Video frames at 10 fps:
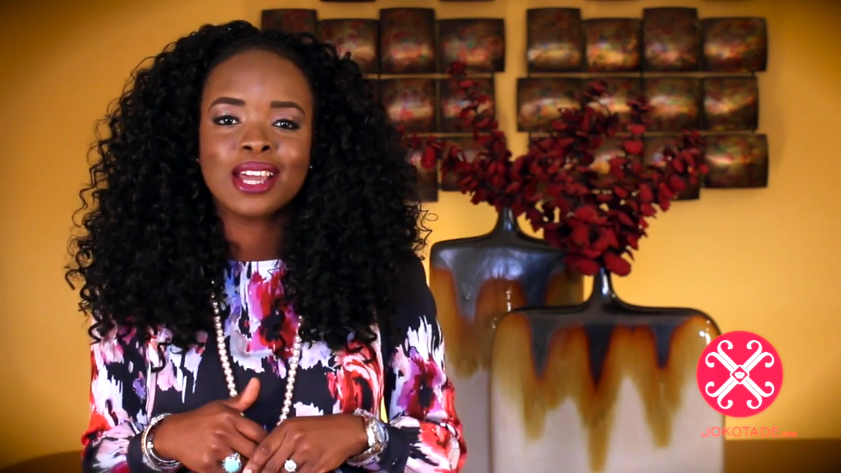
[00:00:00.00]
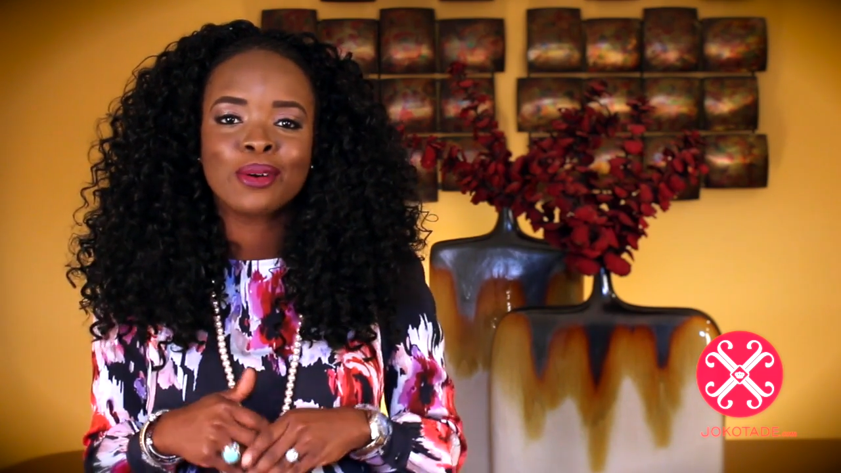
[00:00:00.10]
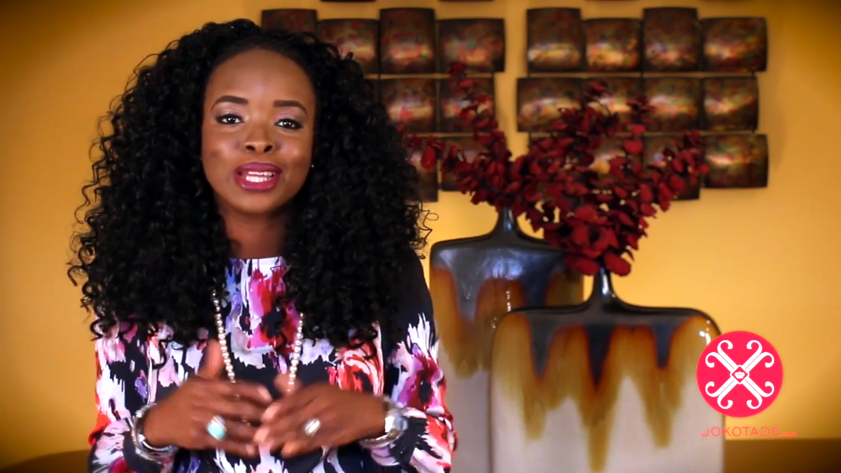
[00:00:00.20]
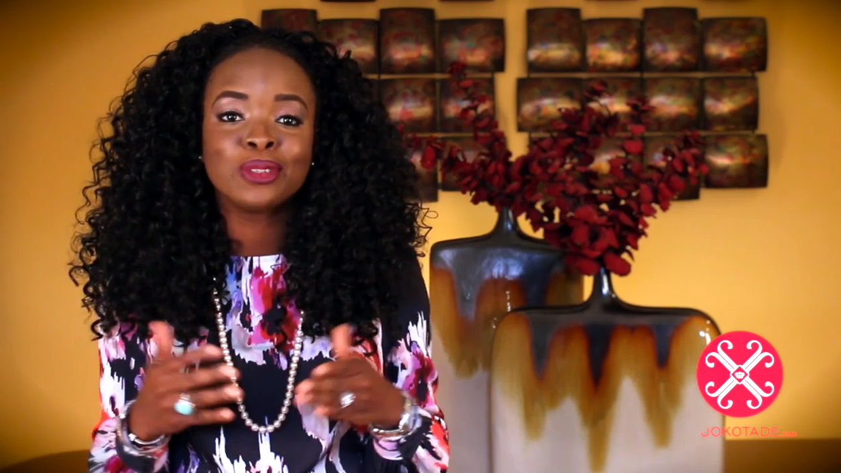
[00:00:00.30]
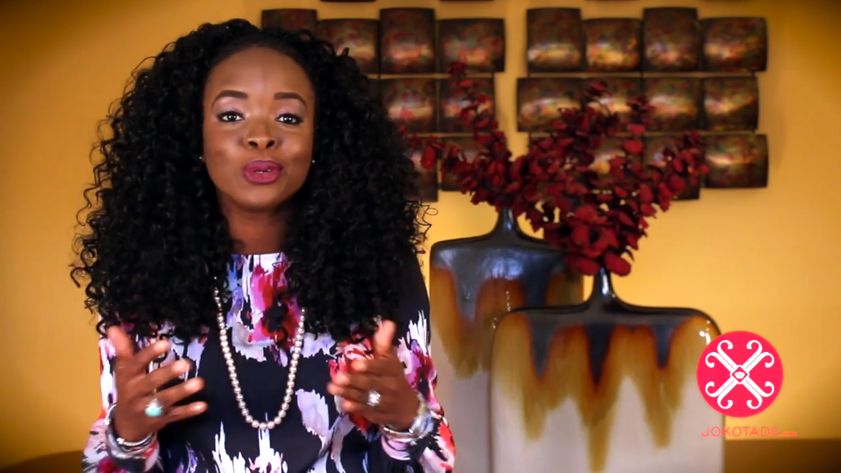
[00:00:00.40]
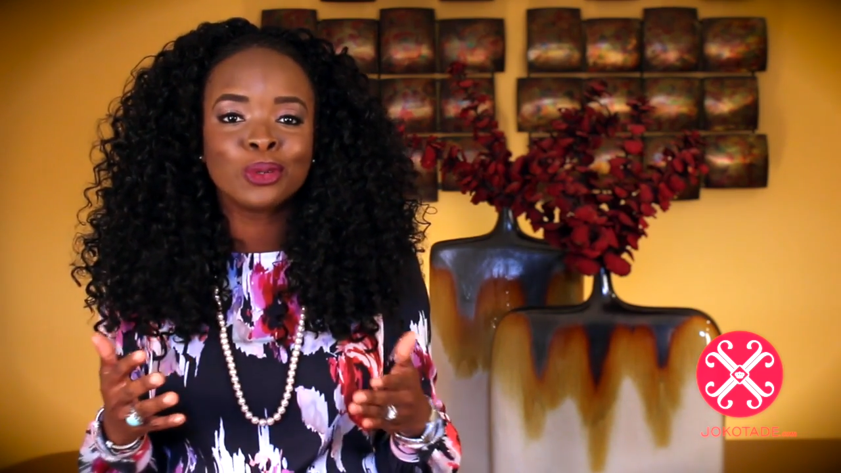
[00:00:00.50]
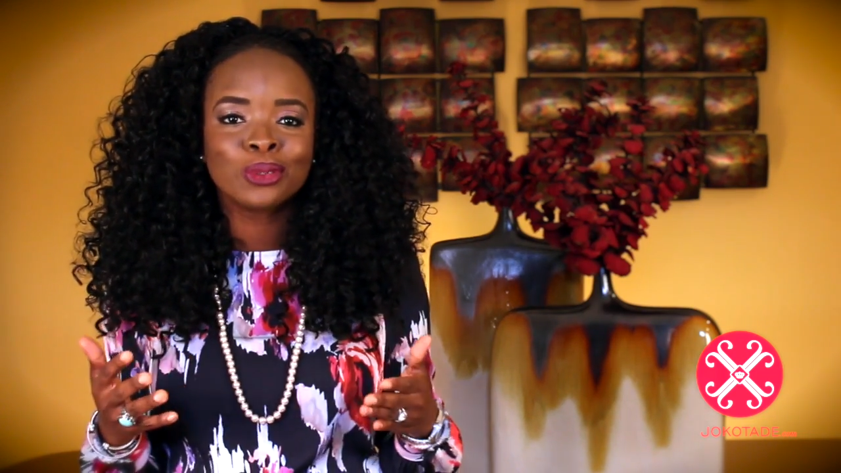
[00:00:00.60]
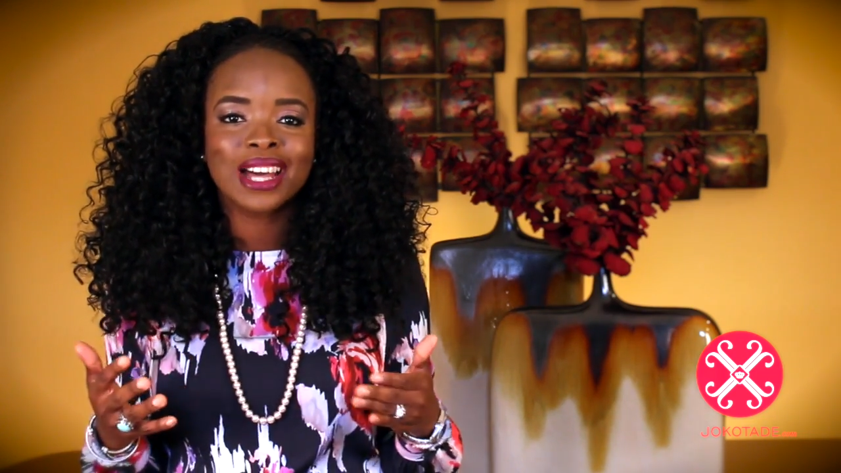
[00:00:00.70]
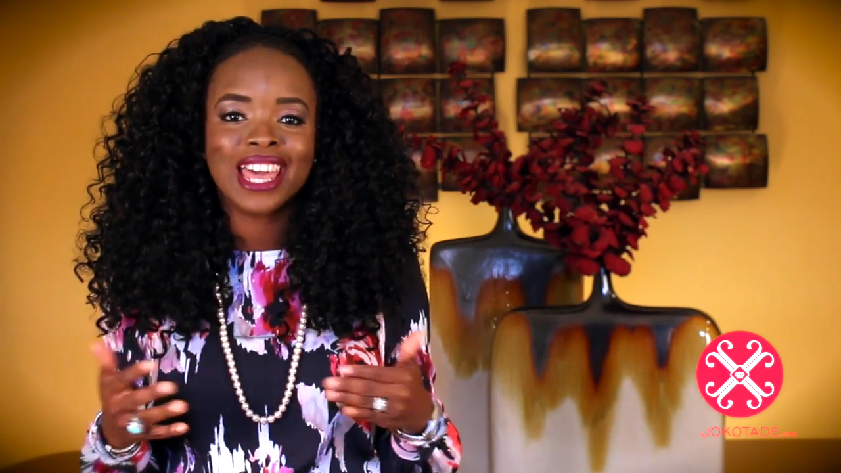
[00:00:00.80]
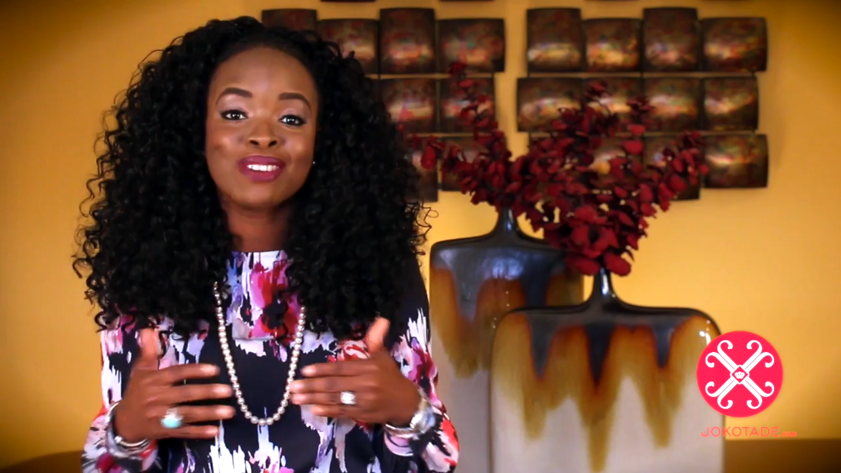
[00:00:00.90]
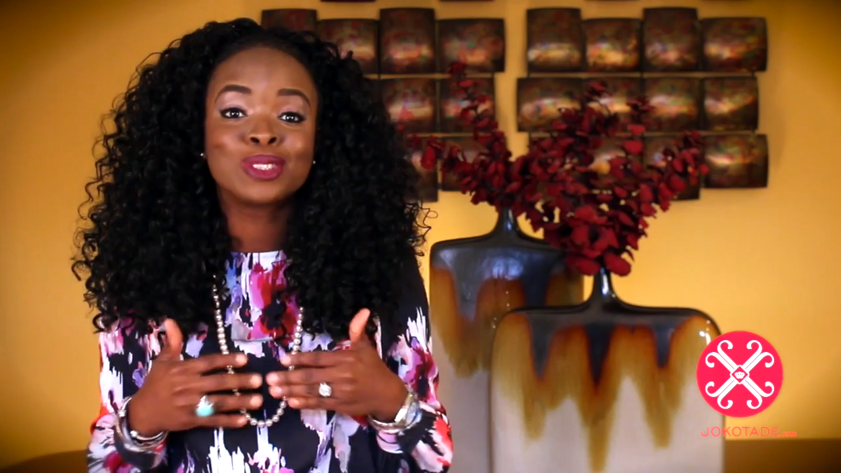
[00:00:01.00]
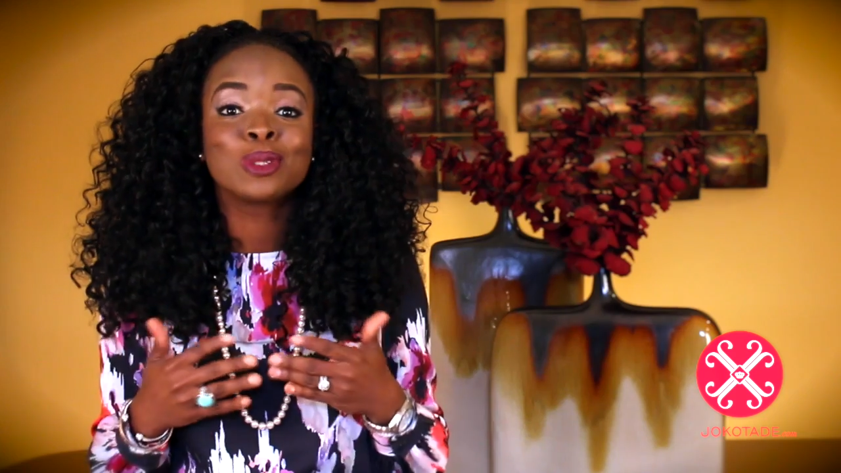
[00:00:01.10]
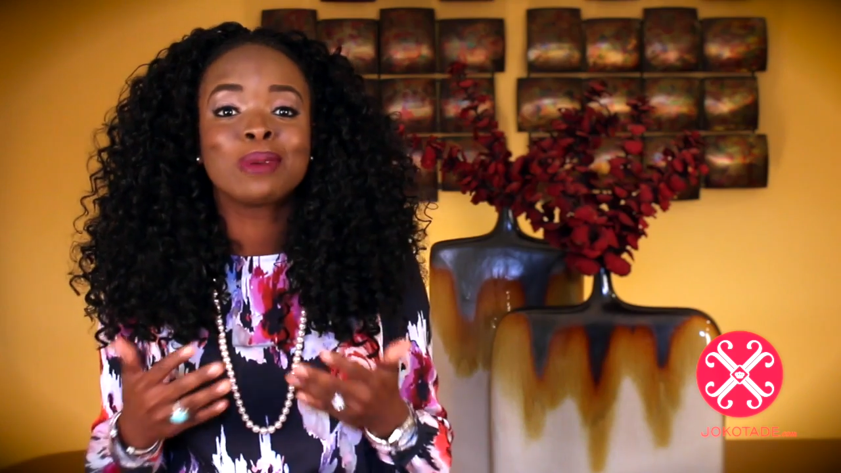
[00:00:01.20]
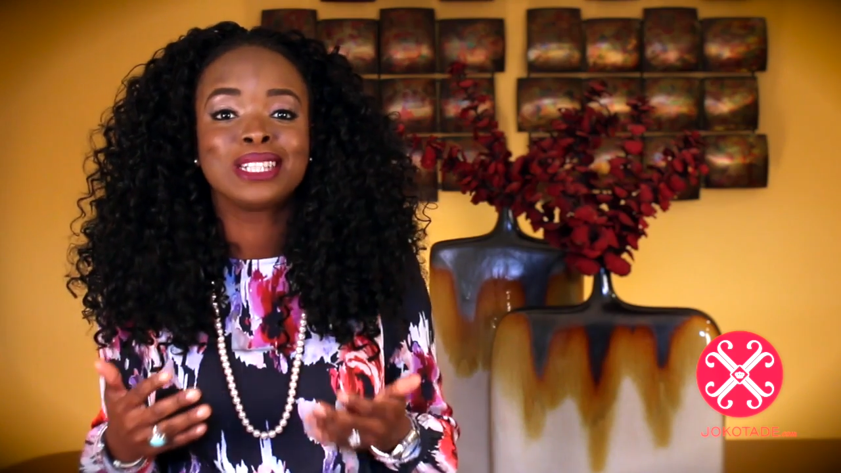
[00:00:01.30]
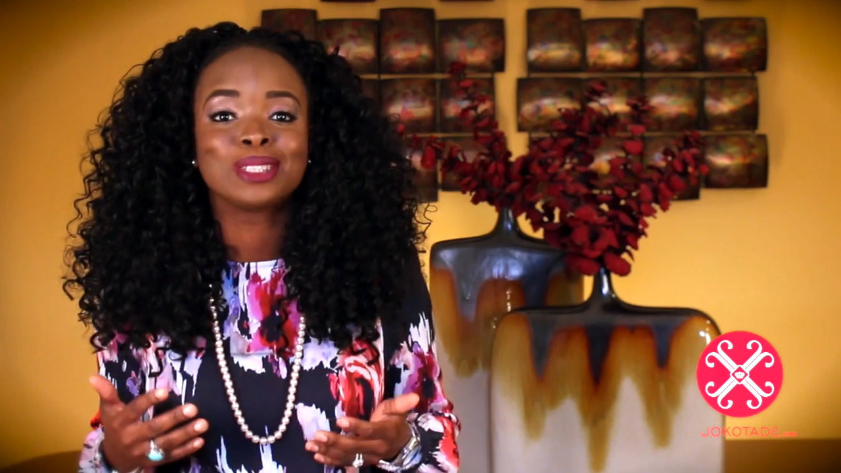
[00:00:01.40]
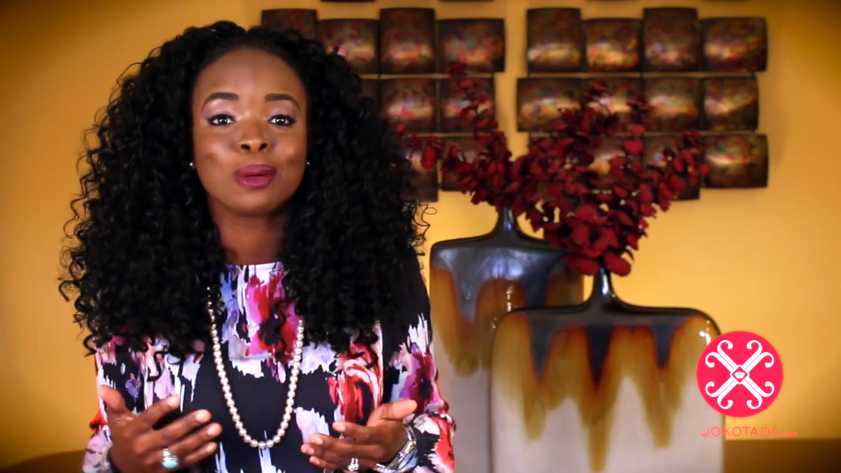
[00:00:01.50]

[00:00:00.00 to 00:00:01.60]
Now, I know I have so many